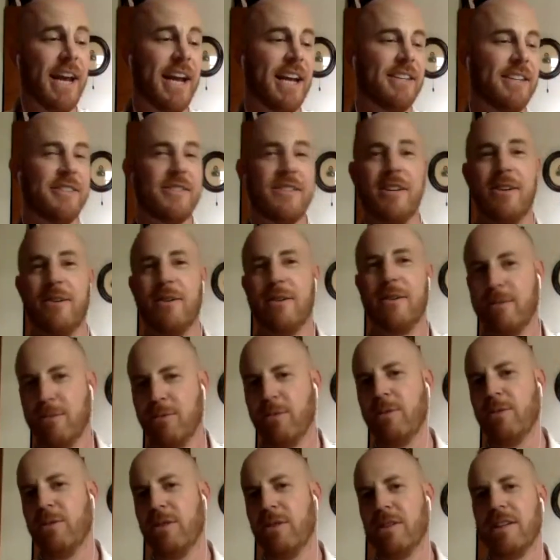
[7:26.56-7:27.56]
so
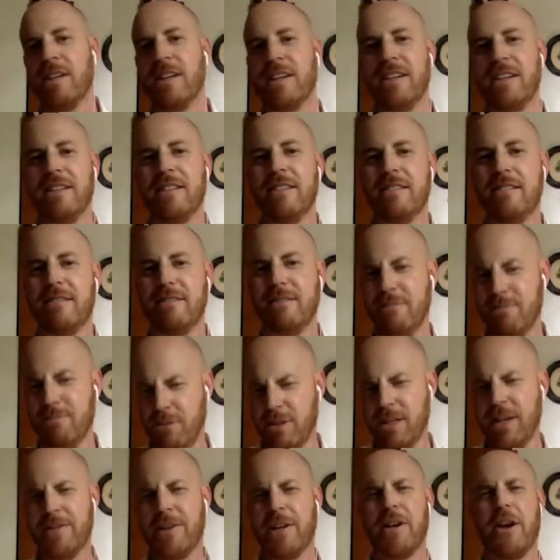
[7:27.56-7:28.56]
we'll
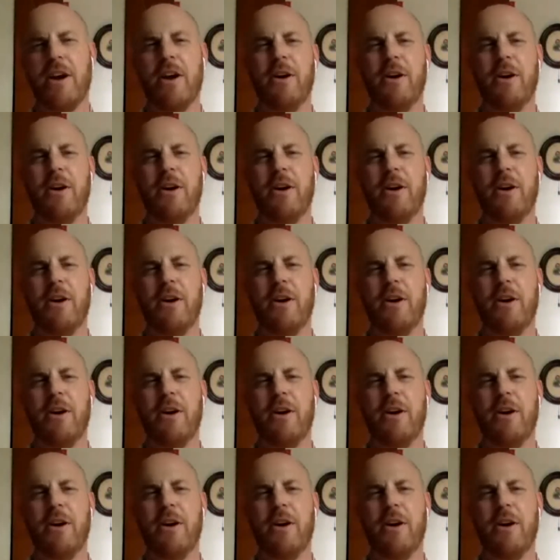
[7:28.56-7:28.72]
give it a go.